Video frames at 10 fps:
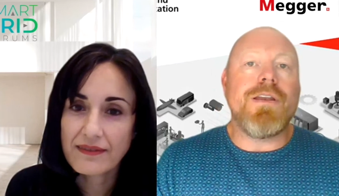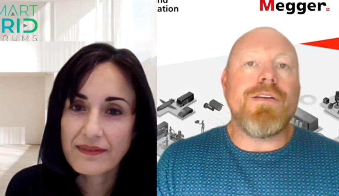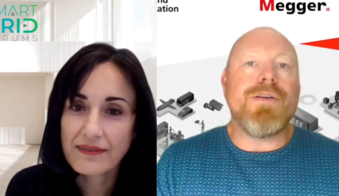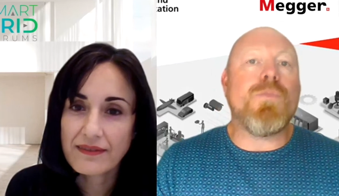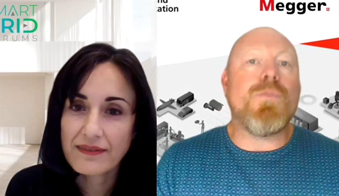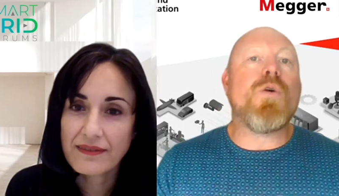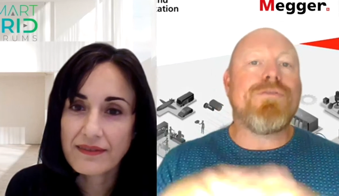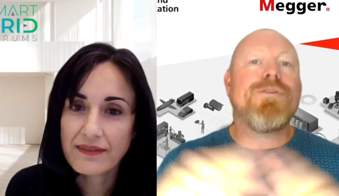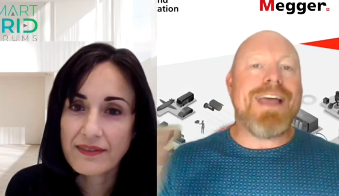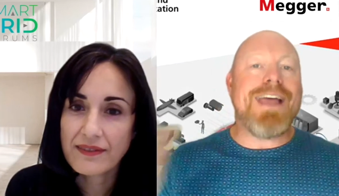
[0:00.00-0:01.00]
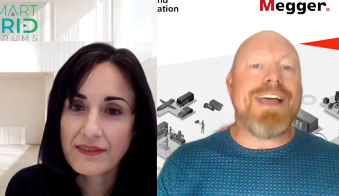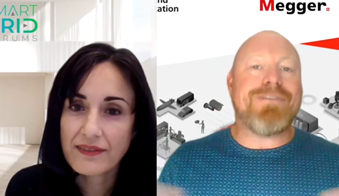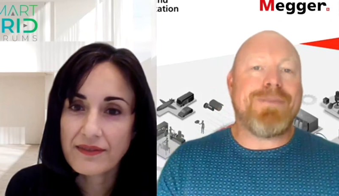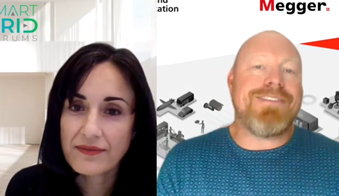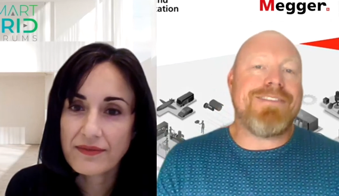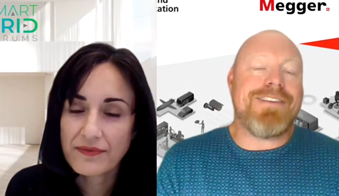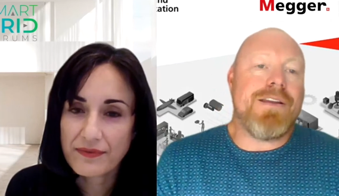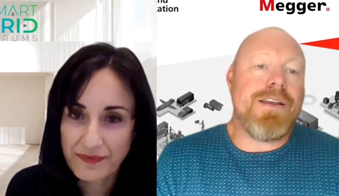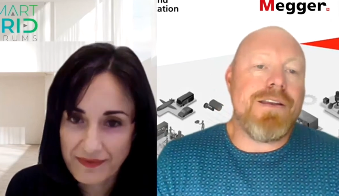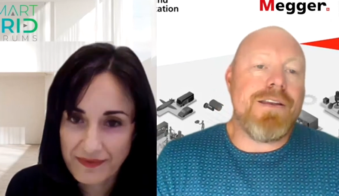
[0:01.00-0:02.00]
Speaker 1: the, the more full aspects
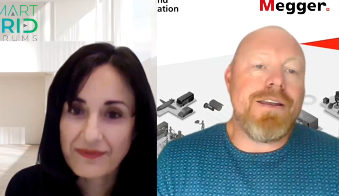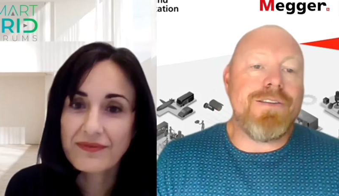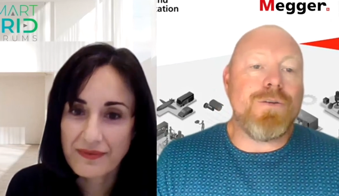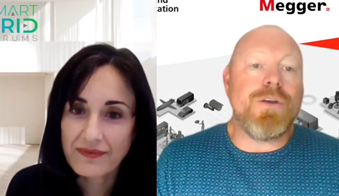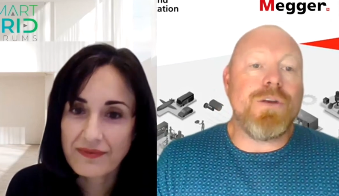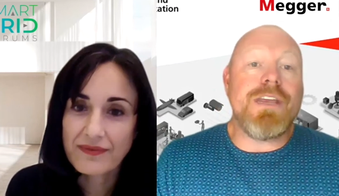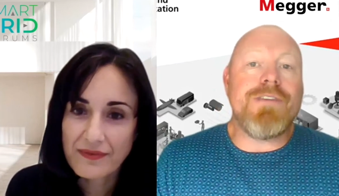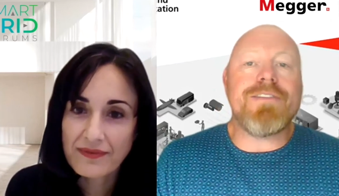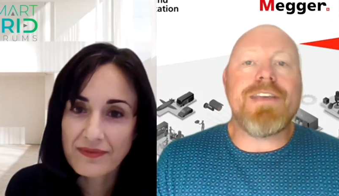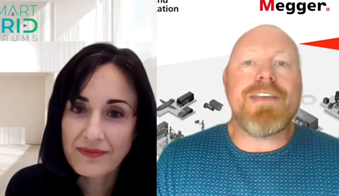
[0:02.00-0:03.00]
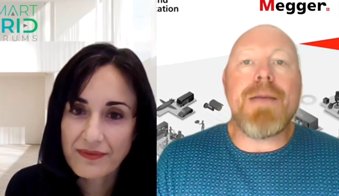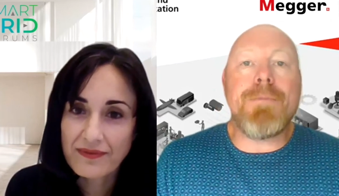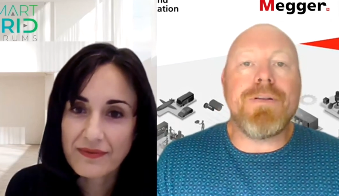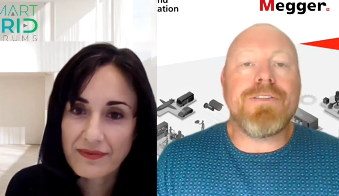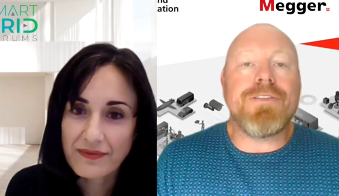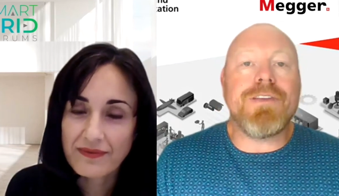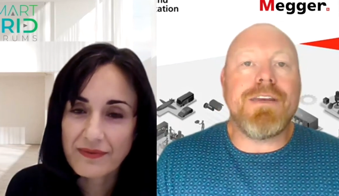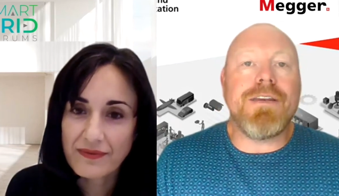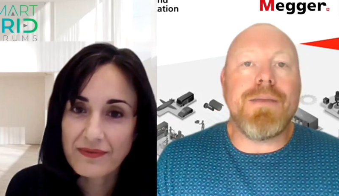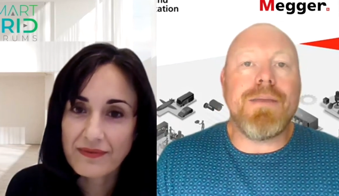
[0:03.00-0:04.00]
and, and and on. give examples
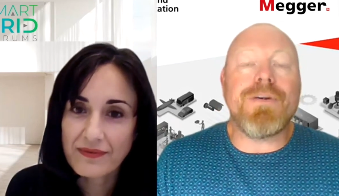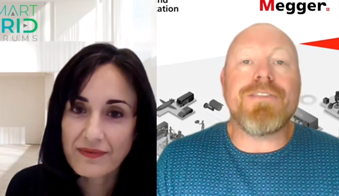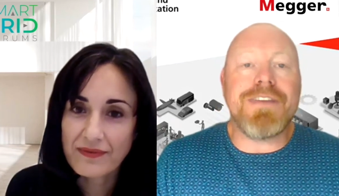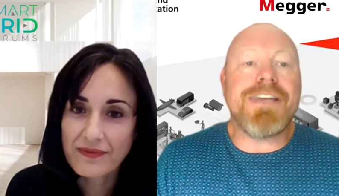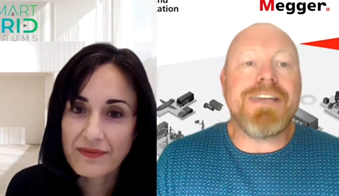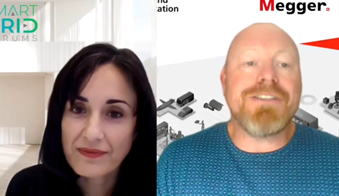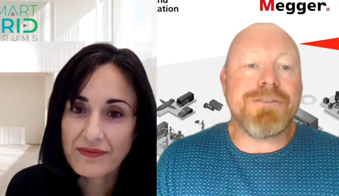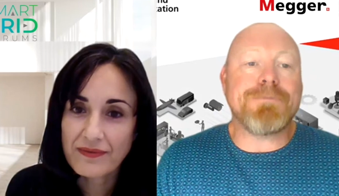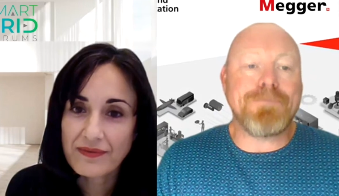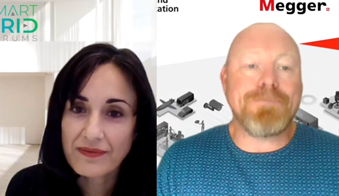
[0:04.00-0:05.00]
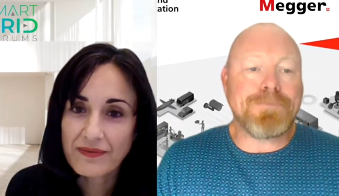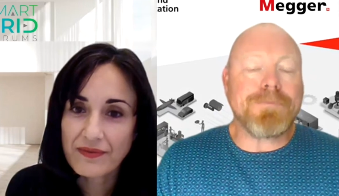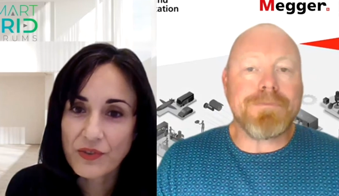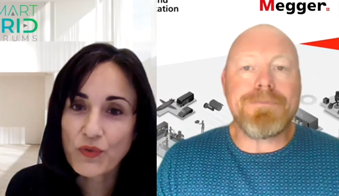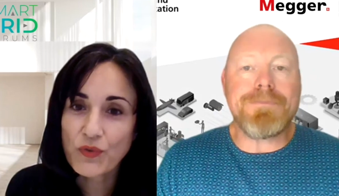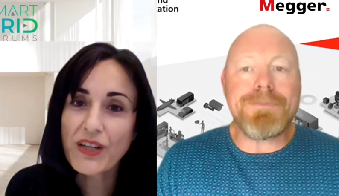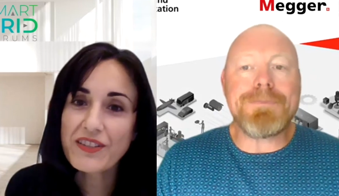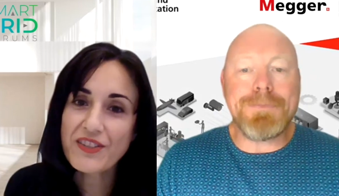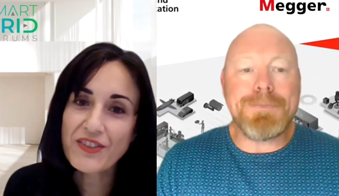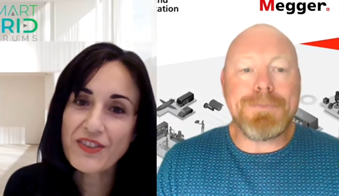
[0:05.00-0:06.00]
in the presentation
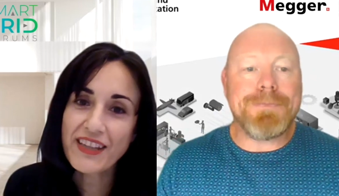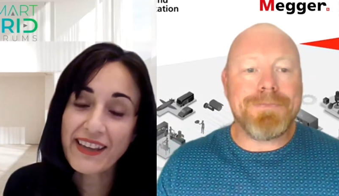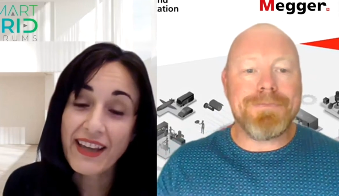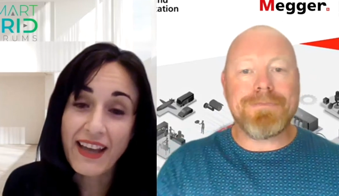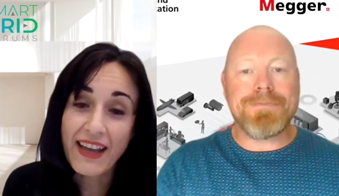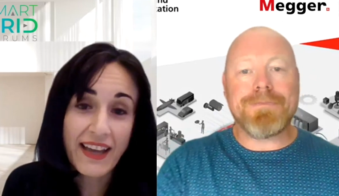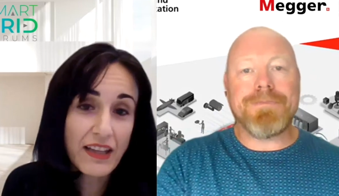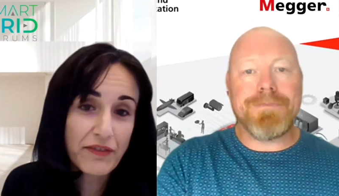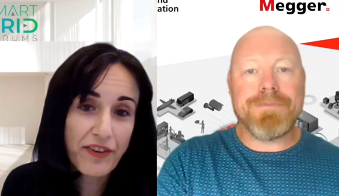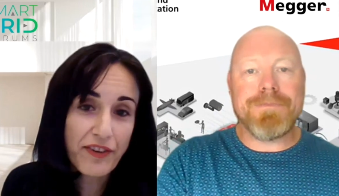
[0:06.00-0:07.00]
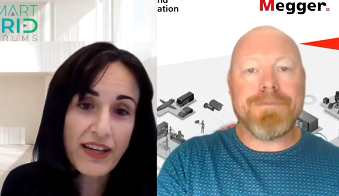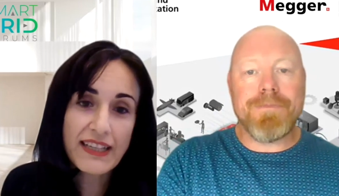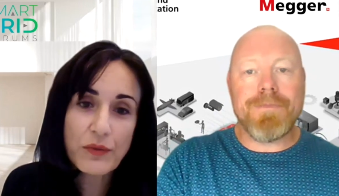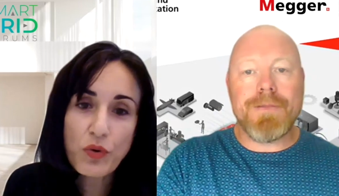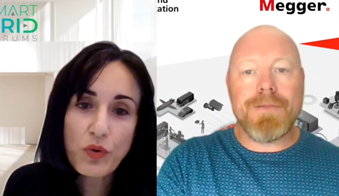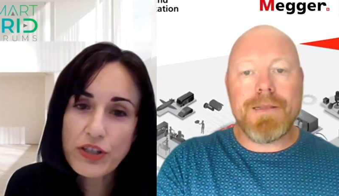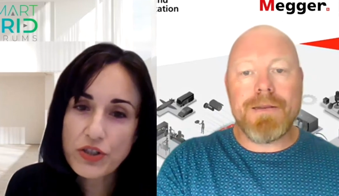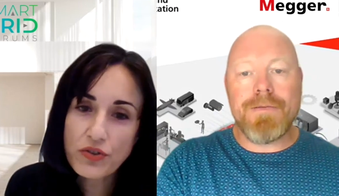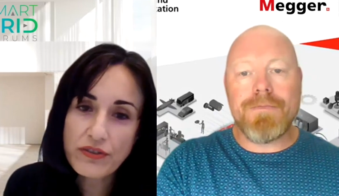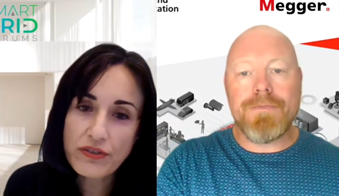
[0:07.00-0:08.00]
Speaker 2: right okay and then finally
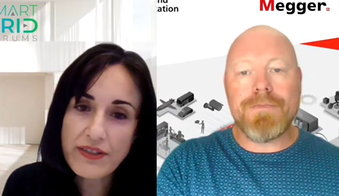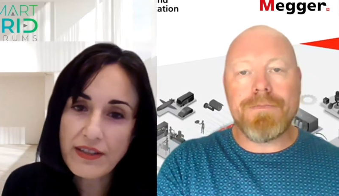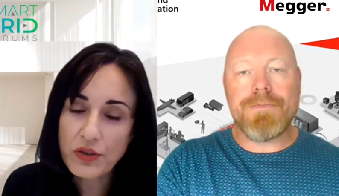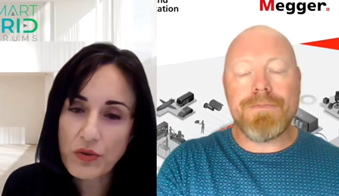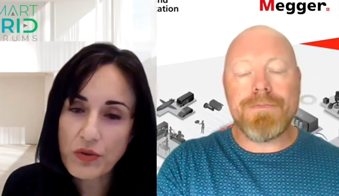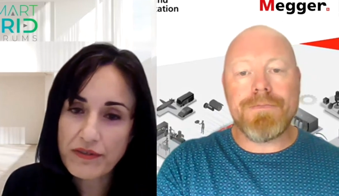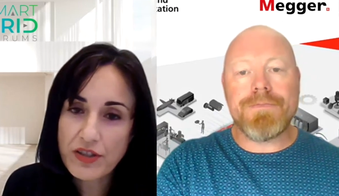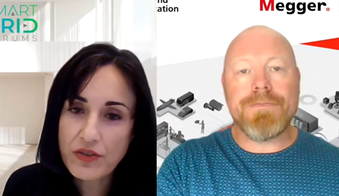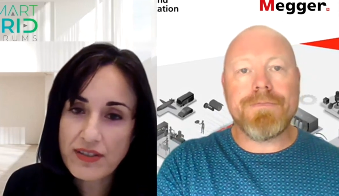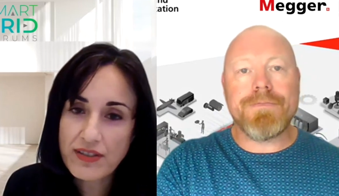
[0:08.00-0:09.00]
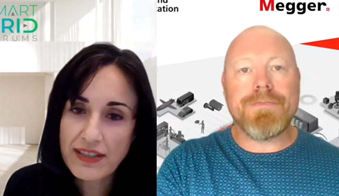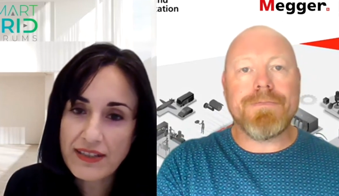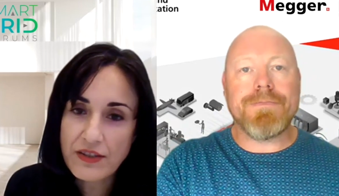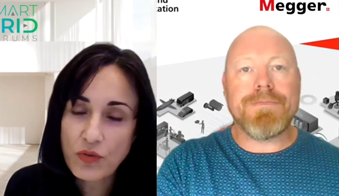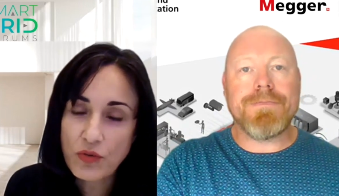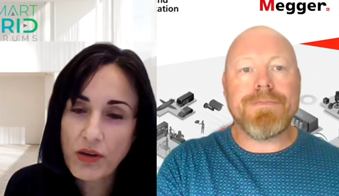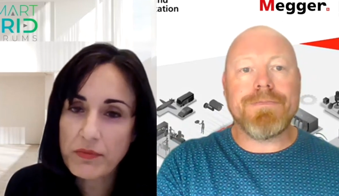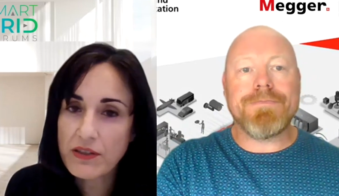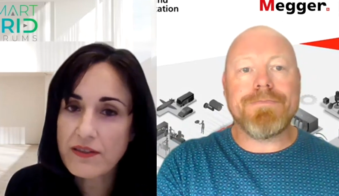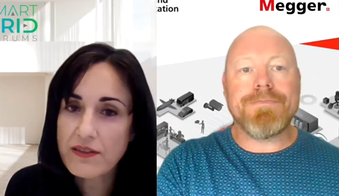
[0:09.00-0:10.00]
what assurance can you offer to utilities who
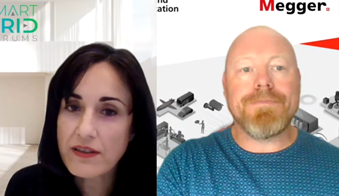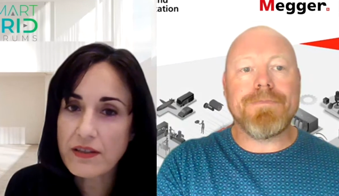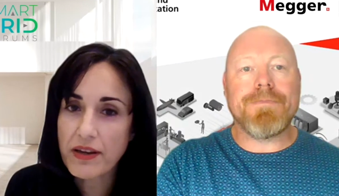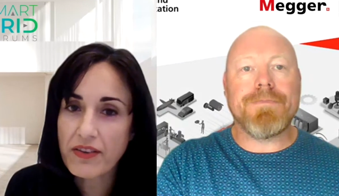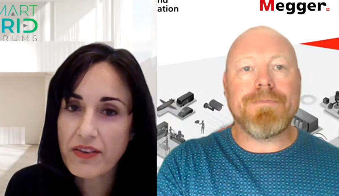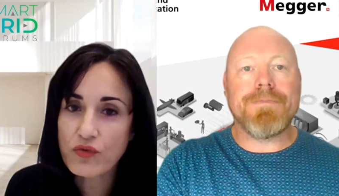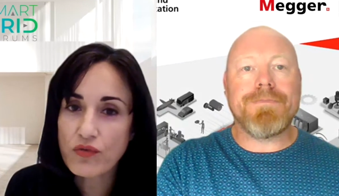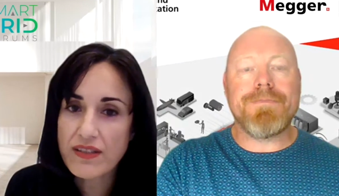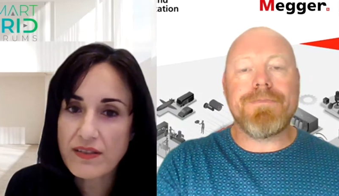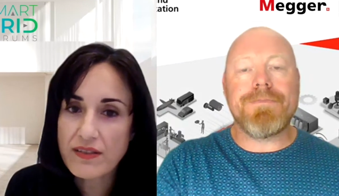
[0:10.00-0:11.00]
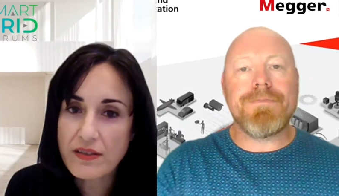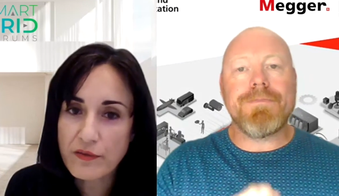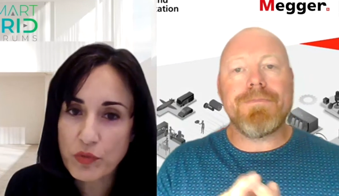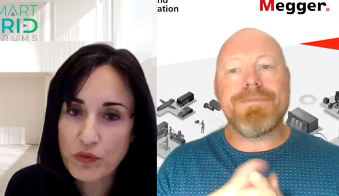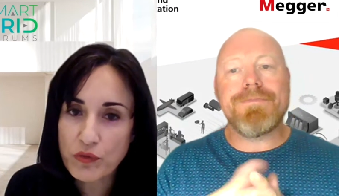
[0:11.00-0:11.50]
might be concerned about the risks of